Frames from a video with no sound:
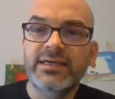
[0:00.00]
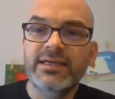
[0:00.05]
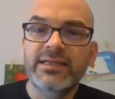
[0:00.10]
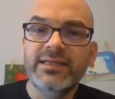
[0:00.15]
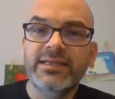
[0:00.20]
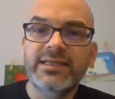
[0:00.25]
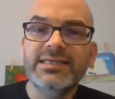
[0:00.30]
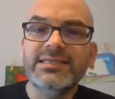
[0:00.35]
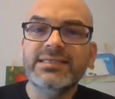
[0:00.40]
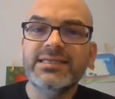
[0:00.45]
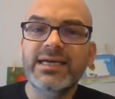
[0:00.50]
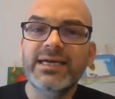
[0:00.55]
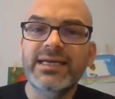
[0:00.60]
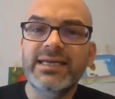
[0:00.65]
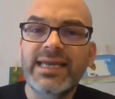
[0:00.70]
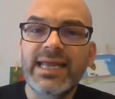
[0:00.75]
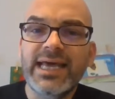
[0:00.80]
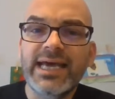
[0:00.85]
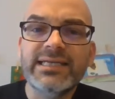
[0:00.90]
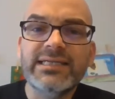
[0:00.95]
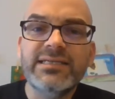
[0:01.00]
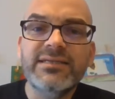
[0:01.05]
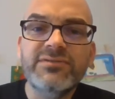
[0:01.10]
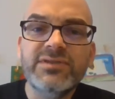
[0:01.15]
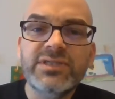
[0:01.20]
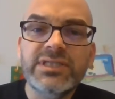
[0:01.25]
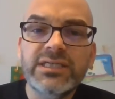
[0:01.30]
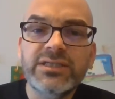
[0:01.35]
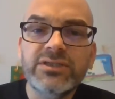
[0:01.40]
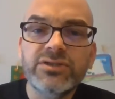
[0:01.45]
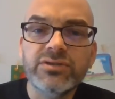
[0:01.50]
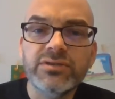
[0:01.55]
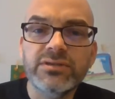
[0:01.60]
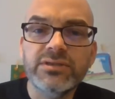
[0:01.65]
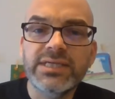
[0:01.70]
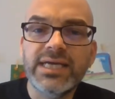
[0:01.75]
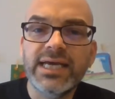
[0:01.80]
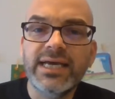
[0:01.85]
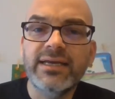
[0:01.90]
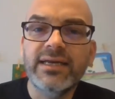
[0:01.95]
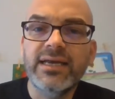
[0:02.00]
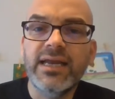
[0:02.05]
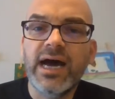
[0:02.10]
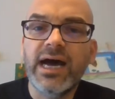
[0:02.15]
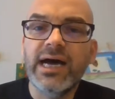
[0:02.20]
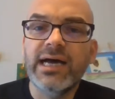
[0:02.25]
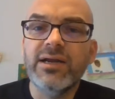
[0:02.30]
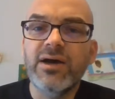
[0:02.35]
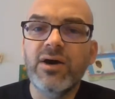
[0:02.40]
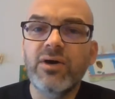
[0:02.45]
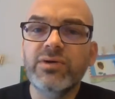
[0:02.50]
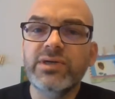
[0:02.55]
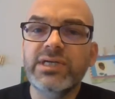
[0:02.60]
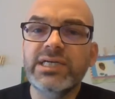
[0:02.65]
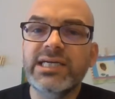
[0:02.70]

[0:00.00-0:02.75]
These connective tendrils had not only